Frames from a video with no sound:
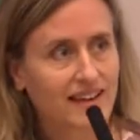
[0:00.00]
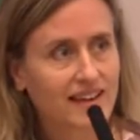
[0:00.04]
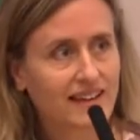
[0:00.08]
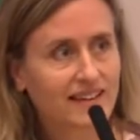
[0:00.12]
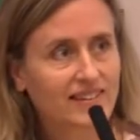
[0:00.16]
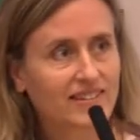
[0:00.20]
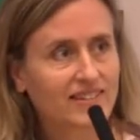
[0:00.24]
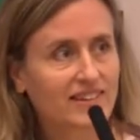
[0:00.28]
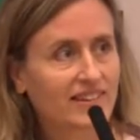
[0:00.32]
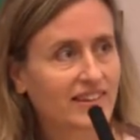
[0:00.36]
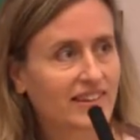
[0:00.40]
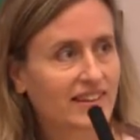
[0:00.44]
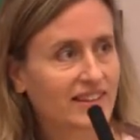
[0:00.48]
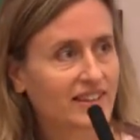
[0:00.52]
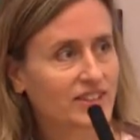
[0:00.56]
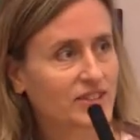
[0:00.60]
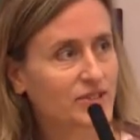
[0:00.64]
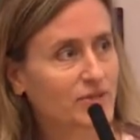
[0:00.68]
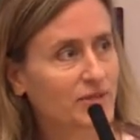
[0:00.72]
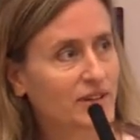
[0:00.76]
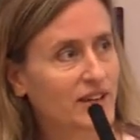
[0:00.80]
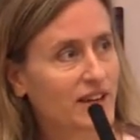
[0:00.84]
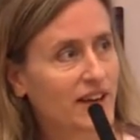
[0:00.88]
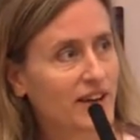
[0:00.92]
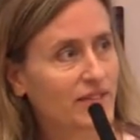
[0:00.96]
Excellent. Do
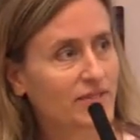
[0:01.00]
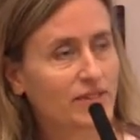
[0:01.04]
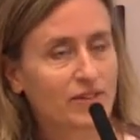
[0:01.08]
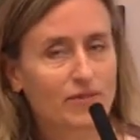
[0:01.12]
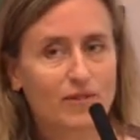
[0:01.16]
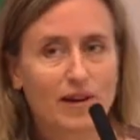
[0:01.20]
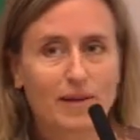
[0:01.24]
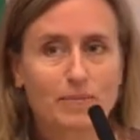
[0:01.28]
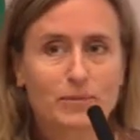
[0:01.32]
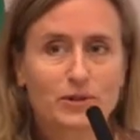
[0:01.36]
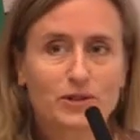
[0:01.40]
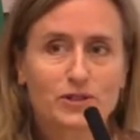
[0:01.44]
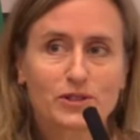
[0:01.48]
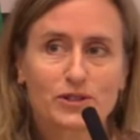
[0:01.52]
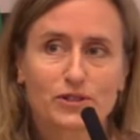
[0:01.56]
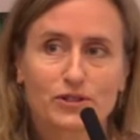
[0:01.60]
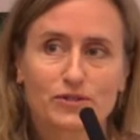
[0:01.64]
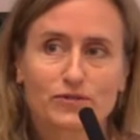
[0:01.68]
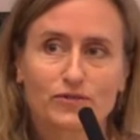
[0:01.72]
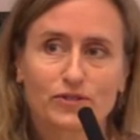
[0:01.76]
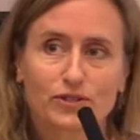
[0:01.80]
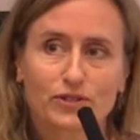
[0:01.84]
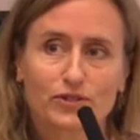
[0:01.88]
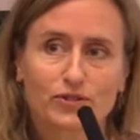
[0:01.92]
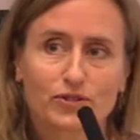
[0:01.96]
we have the rapporteur
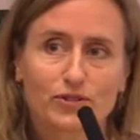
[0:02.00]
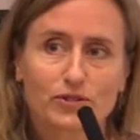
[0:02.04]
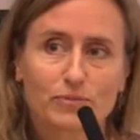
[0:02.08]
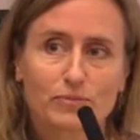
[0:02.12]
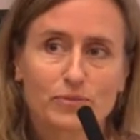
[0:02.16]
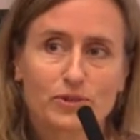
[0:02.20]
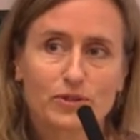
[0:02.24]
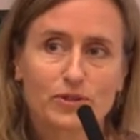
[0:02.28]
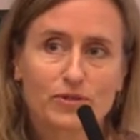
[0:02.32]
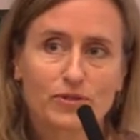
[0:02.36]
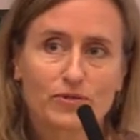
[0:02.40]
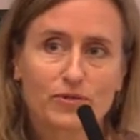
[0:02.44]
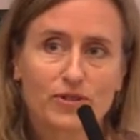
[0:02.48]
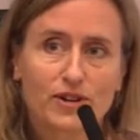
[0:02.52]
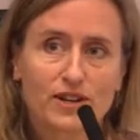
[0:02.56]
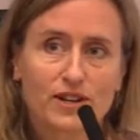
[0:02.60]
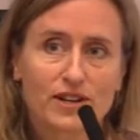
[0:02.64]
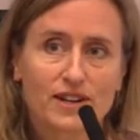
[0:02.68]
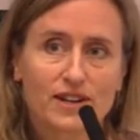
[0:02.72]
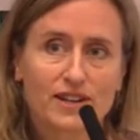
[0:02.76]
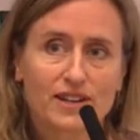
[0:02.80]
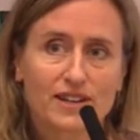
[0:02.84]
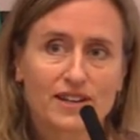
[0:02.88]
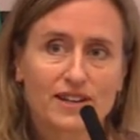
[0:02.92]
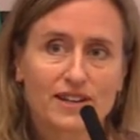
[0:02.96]
for group
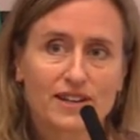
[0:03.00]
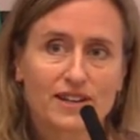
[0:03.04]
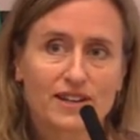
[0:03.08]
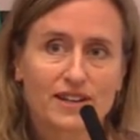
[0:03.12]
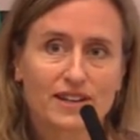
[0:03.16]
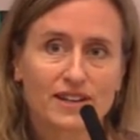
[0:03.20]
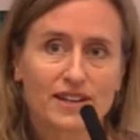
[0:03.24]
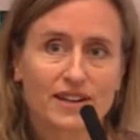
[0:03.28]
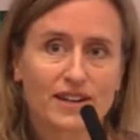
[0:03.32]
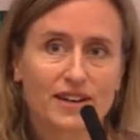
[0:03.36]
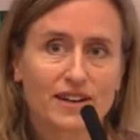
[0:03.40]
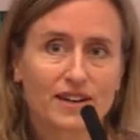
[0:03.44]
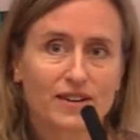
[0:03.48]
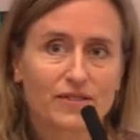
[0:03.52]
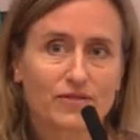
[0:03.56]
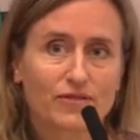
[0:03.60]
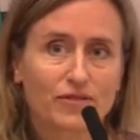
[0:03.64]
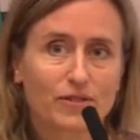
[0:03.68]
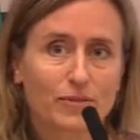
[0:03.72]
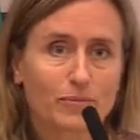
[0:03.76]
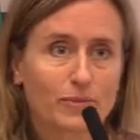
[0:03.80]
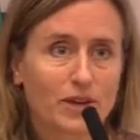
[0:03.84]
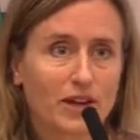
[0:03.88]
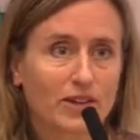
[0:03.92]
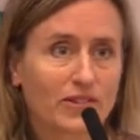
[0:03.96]
three
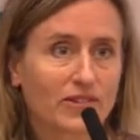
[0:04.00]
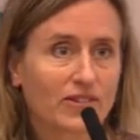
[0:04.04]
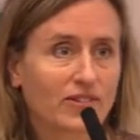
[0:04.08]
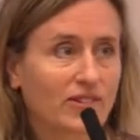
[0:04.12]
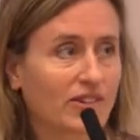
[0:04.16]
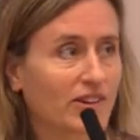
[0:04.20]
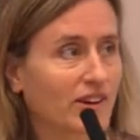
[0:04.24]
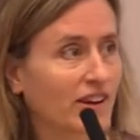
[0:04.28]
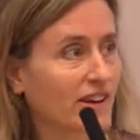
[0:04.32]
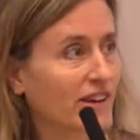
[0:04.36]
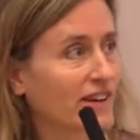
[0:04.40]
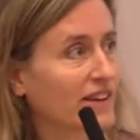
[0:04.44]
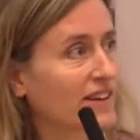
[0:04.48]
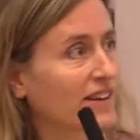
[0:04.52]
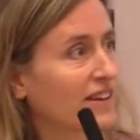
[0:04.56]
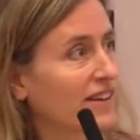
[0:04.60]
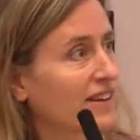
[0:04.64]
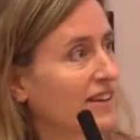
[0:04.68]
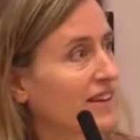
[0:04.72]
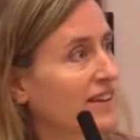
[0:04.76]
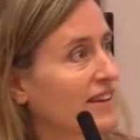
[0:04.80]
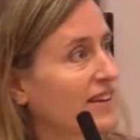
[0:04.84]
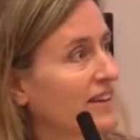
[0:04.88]
from yesterday?